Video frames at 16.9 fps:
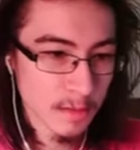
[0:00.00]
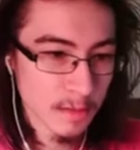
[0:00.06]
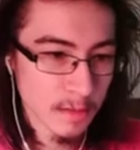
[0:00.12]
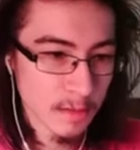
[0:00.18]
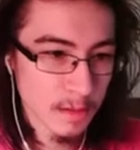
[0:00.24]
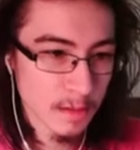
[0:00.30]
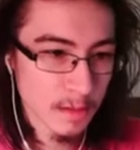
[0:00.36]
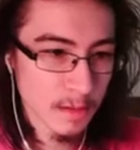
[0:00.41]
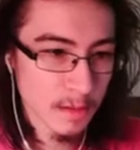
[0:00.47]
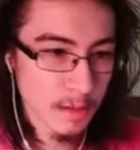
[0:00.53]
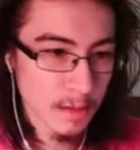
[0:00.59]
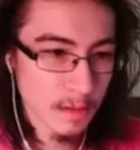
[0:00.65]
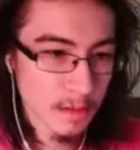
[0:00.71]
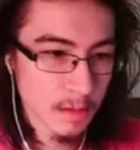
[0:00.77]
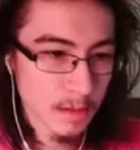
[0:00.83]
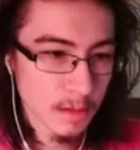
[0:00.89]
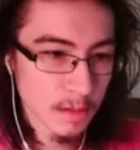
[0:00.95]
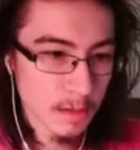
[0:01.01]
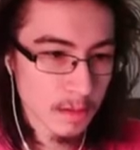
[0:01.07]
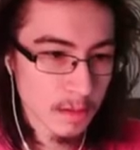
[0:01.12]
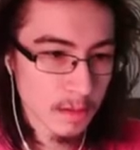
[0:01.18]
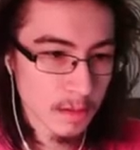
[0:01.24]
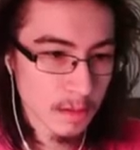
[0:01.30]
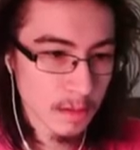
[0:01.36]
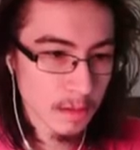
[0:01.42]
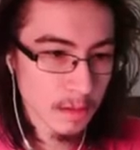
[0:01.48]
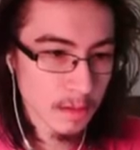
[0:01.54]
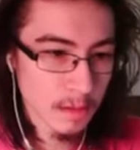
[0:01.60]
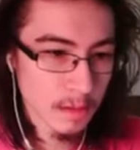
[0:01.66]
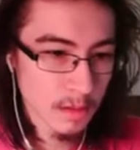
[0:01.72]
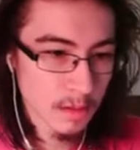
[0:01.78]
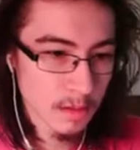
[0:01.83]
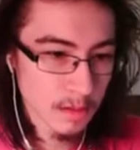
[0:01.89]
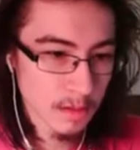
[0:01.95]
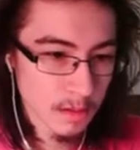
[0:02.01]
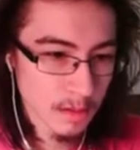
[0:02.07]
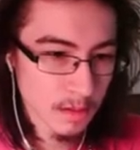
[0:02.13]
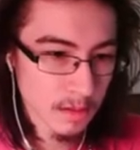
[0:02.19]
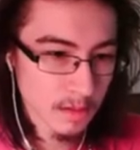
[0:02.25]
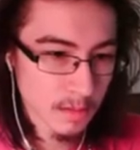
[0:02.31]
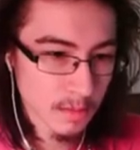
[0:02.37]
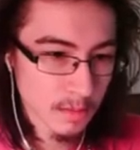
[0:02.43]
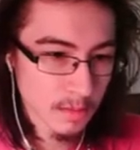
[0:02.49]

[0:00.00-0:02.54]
No one is speaking in this clip.